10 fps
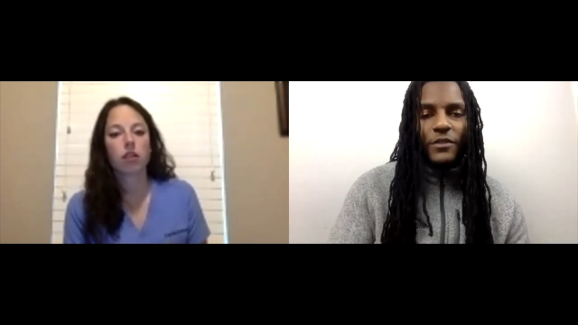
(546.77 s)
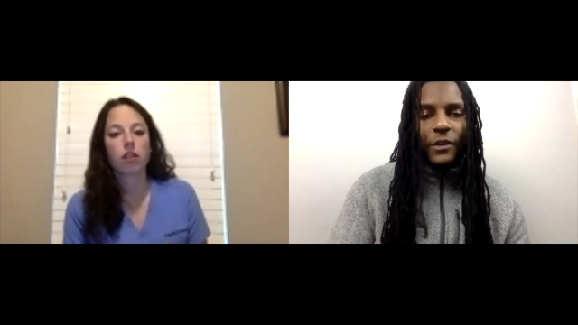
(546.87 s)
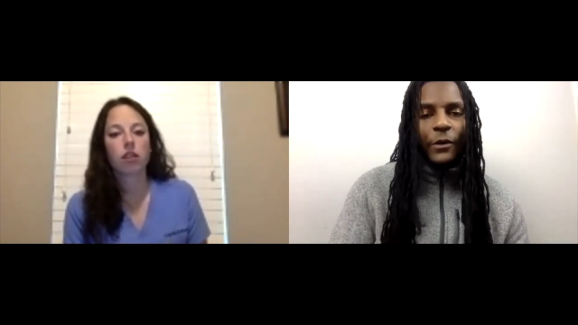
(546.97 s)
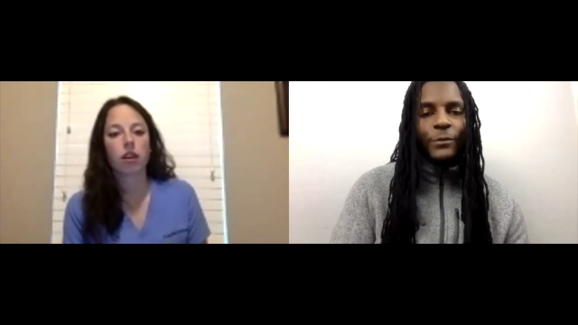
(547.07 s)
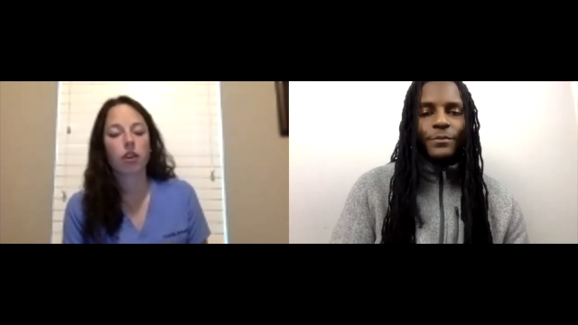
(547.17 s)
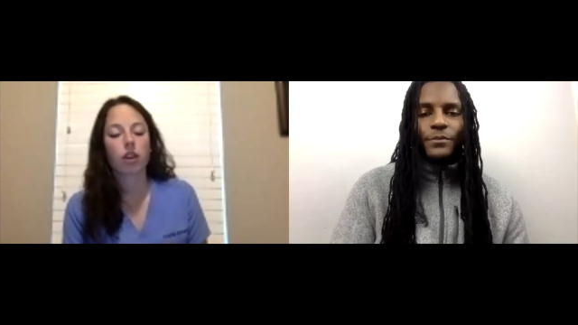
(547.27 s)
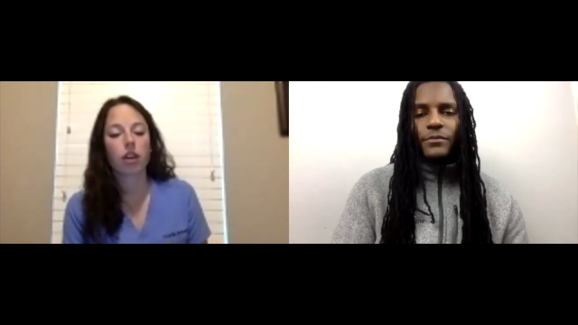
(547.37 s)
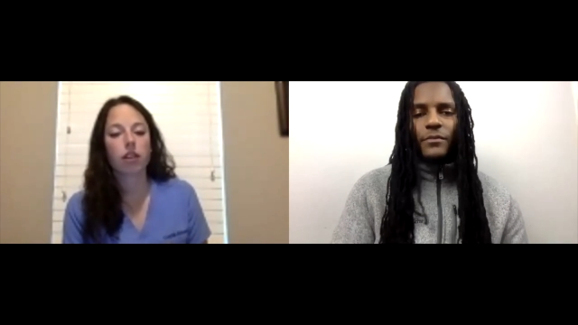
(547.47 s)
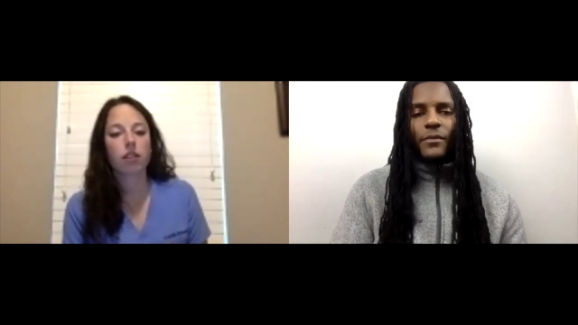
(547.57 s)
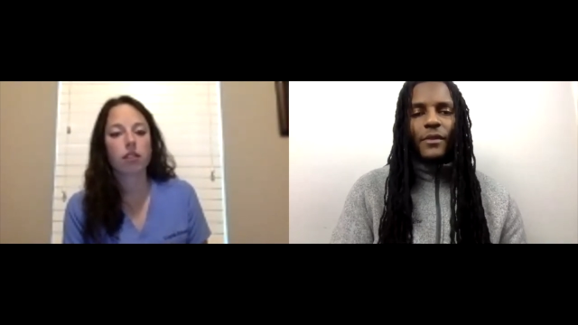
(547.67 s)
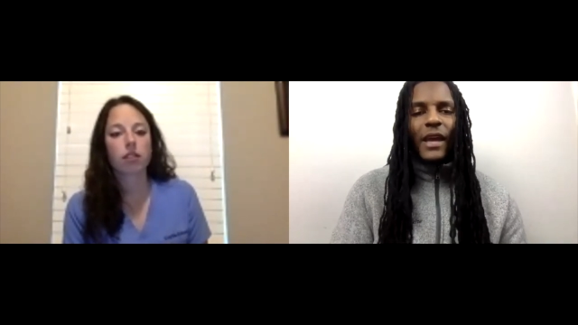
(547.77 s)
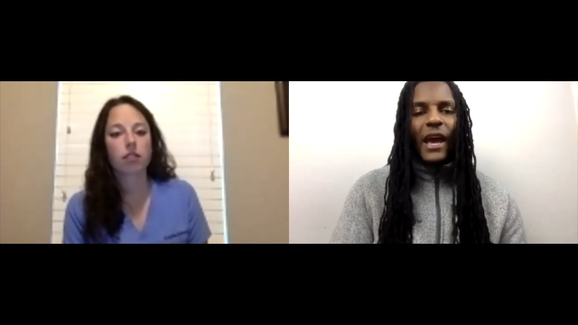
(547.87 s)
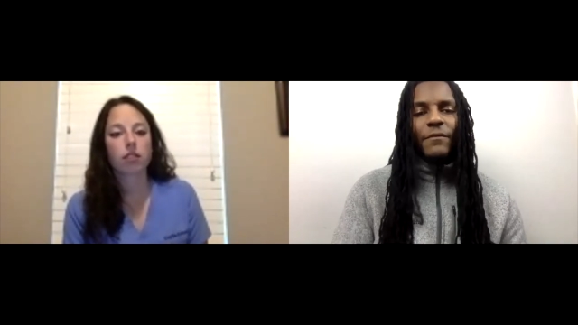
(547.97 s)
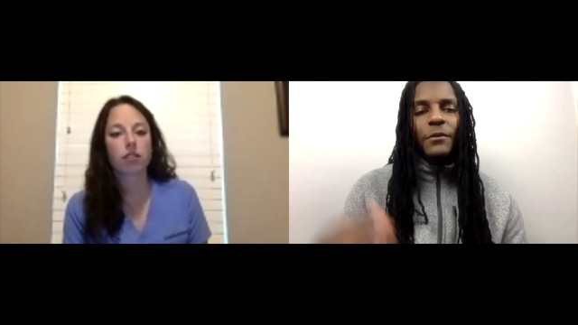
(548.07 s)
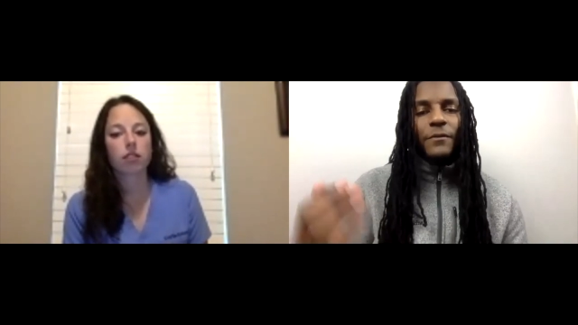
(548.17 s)
Speaker 1: So
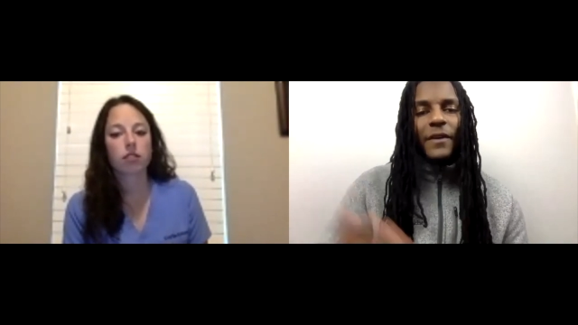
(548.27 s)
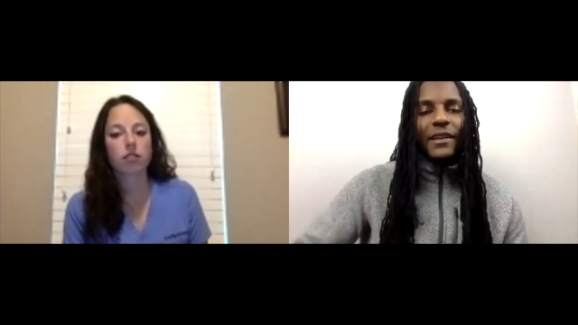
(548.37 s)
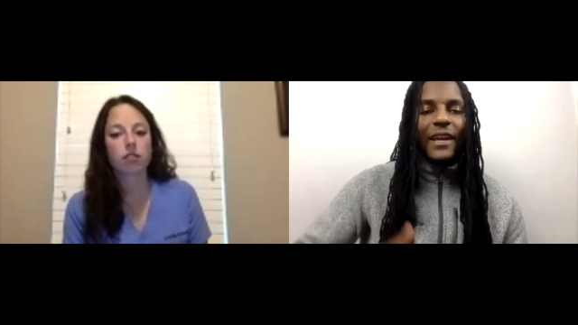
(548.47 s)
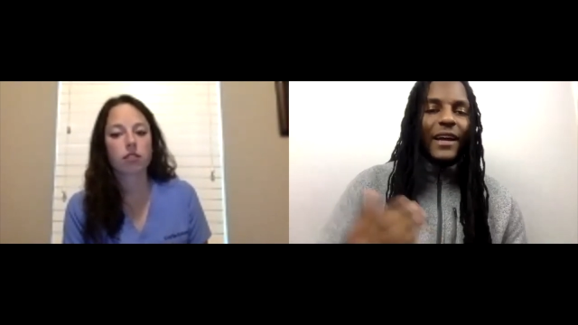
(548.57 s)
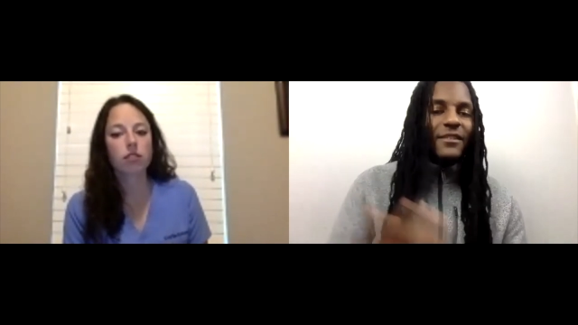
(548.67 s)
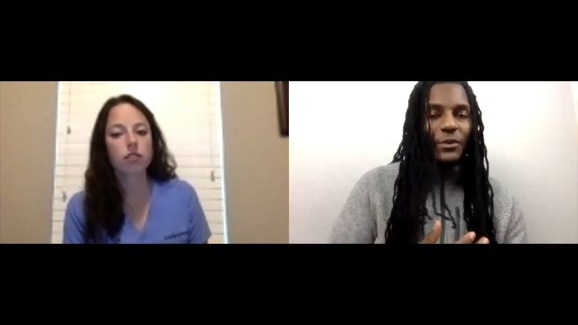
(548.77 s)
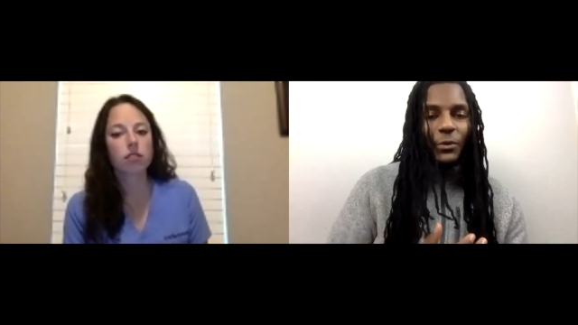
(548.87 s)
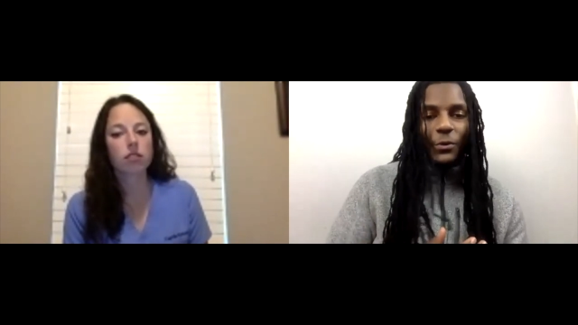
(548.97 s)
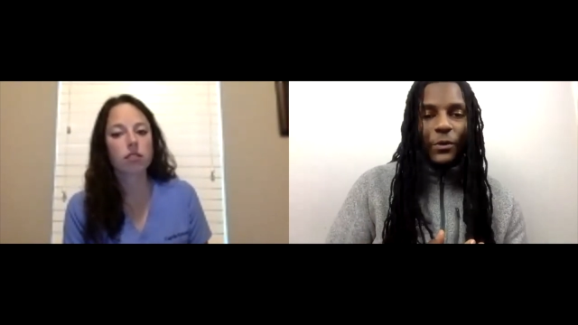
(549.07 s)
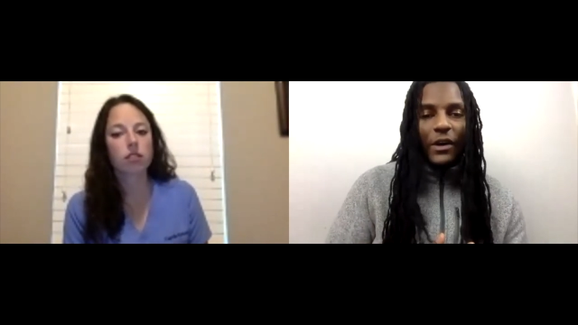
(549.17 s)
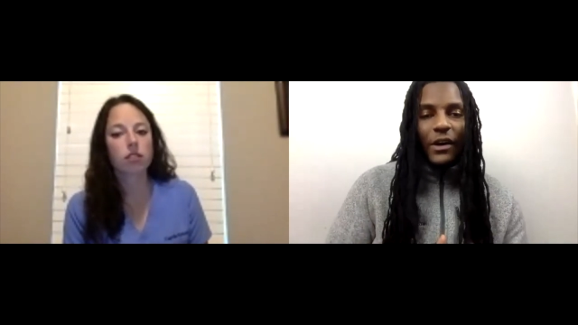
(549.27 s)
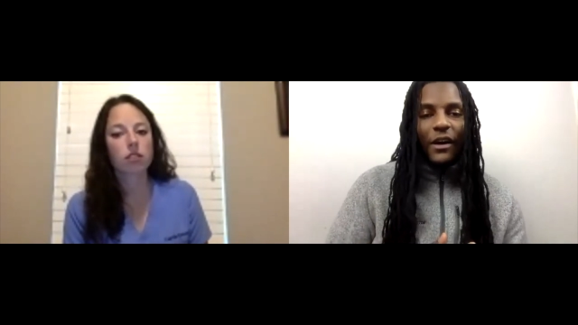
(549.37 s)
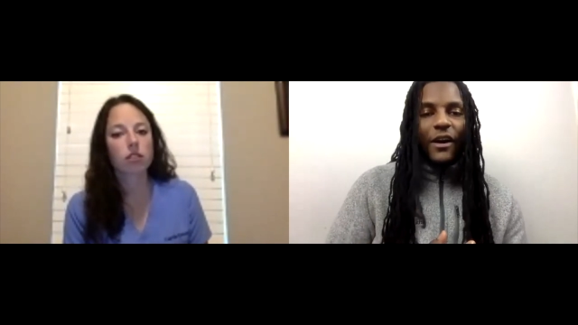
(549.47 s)
after you finally got into school,